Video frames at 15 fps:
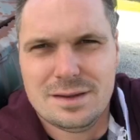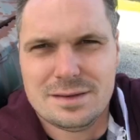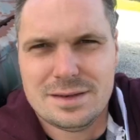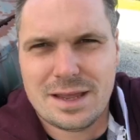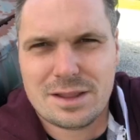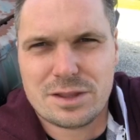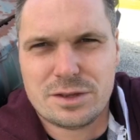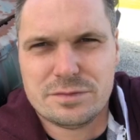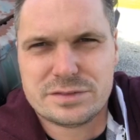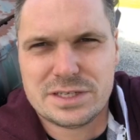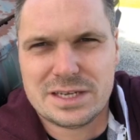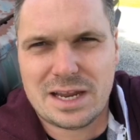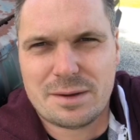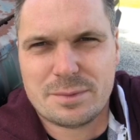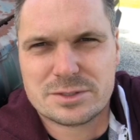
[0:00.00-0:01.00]
now that you've
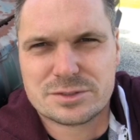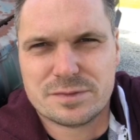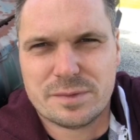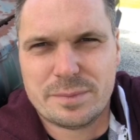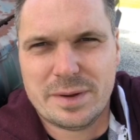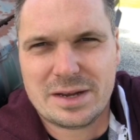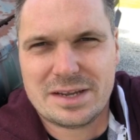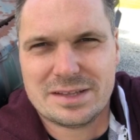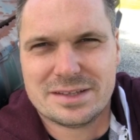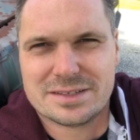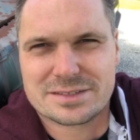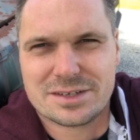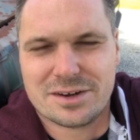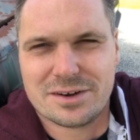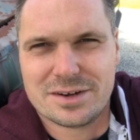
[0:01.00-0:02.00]
seen how much of a bucket
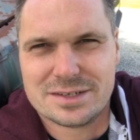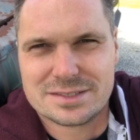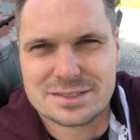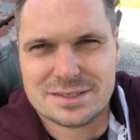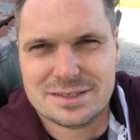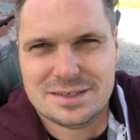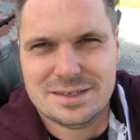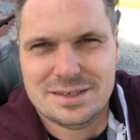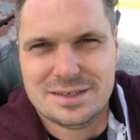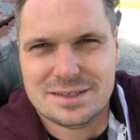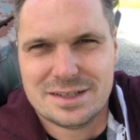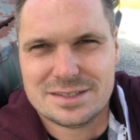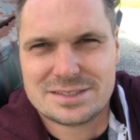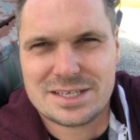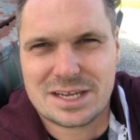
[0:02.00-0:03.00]
this car is,
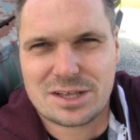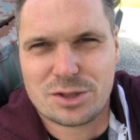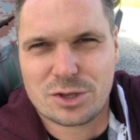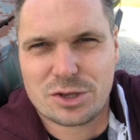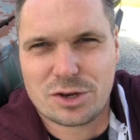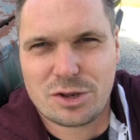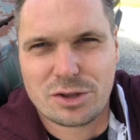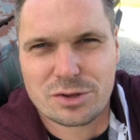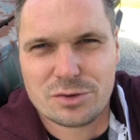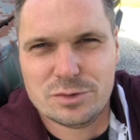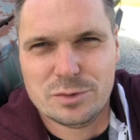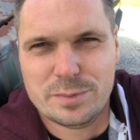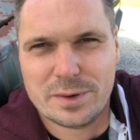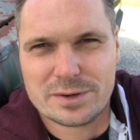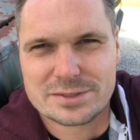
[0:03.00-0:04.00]
let's take a look at all the
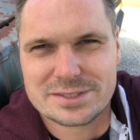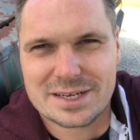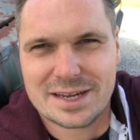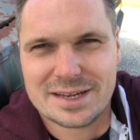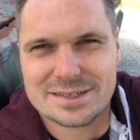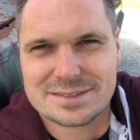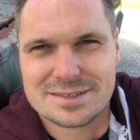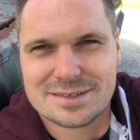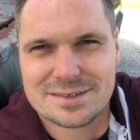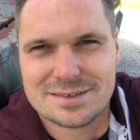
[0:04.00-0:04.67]
cool parts it has.